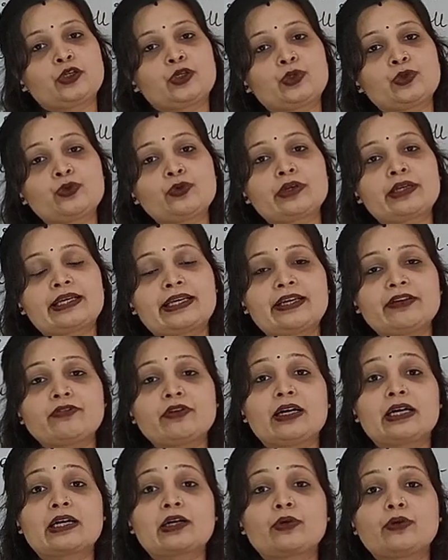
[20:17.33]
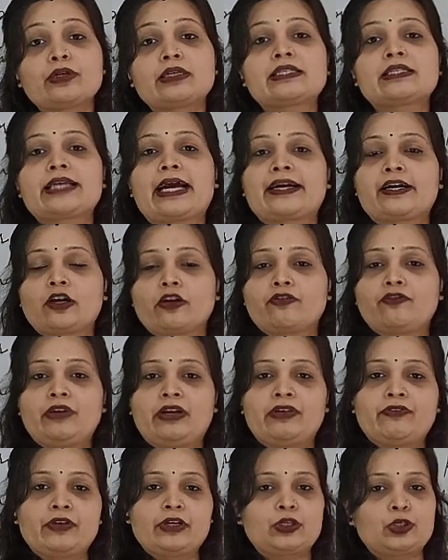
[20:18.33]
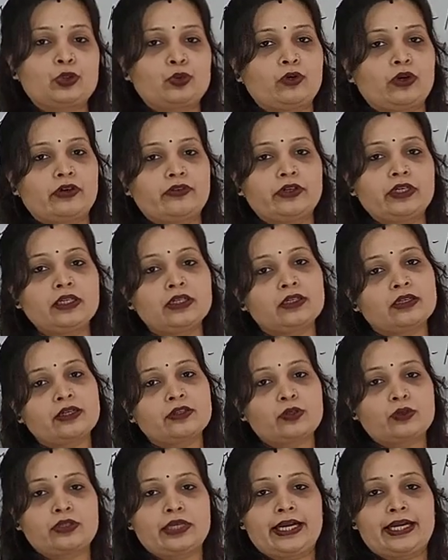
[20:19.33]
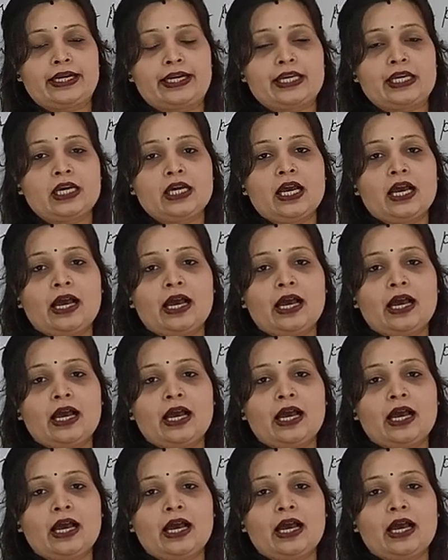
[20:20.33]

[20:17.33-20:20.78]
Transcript: to give a good standard of living to our society.